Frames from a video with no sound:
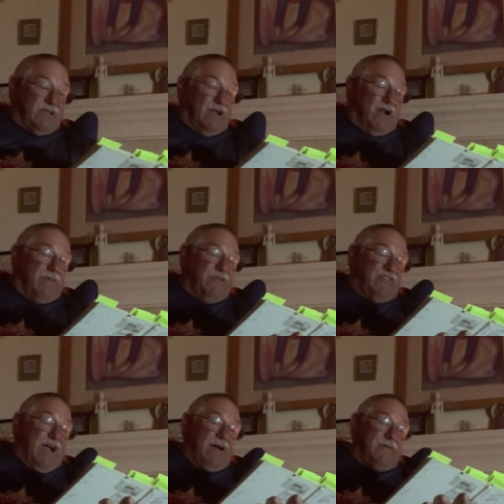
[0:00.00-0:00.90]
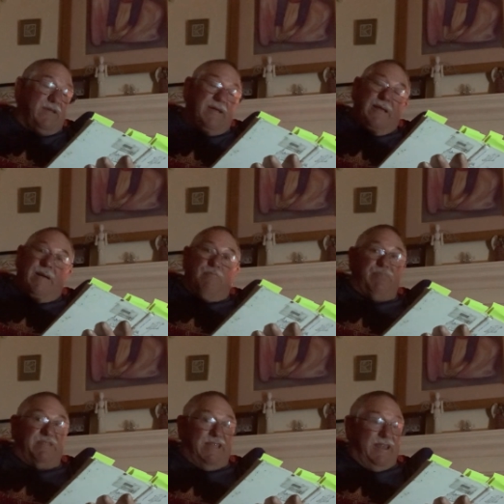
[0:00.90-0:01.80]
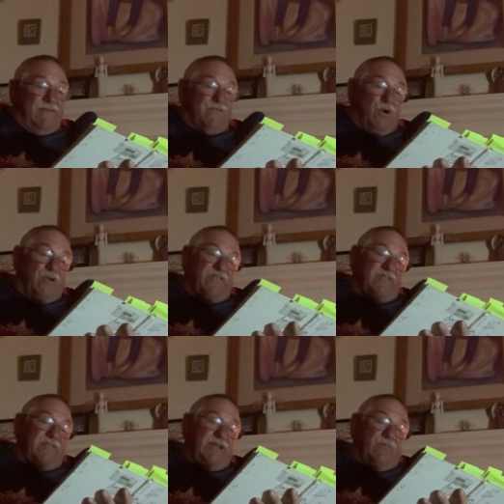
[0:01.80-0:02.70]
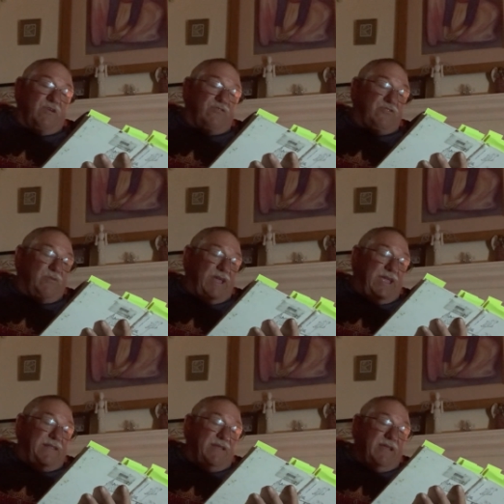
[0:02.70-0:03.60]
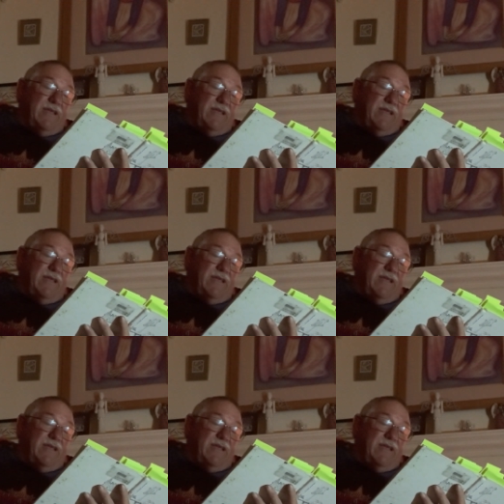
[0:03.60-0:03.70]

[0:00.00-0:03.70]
the garbage out. But then, of course, it was too late.